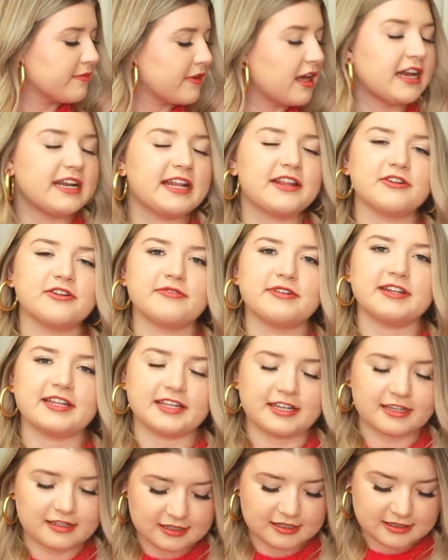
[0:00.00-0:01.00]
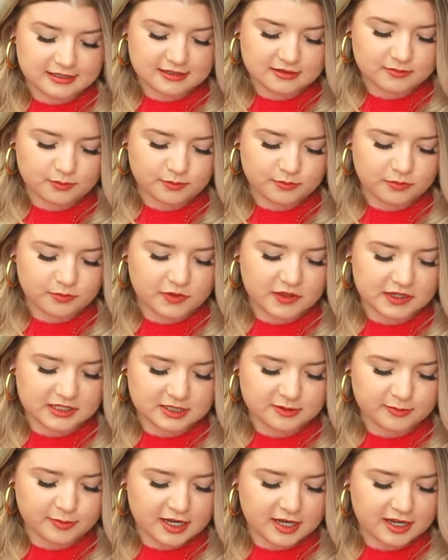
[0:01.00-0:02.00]
Another ridiculous
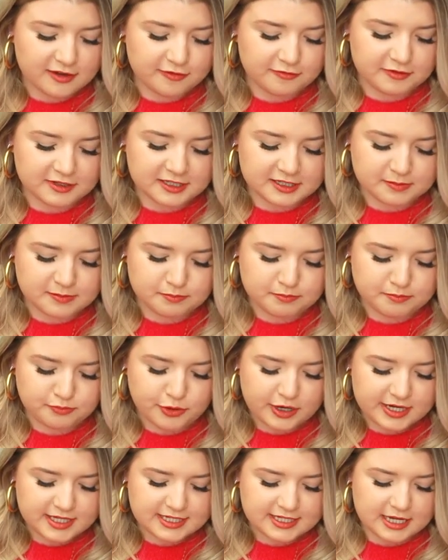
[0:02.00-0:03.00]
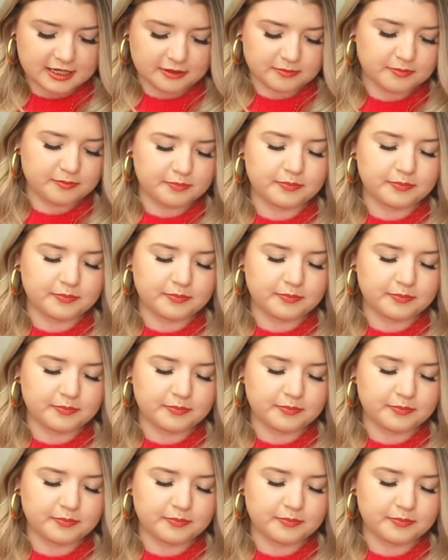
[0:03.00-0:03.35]
thing to buy for this price tag.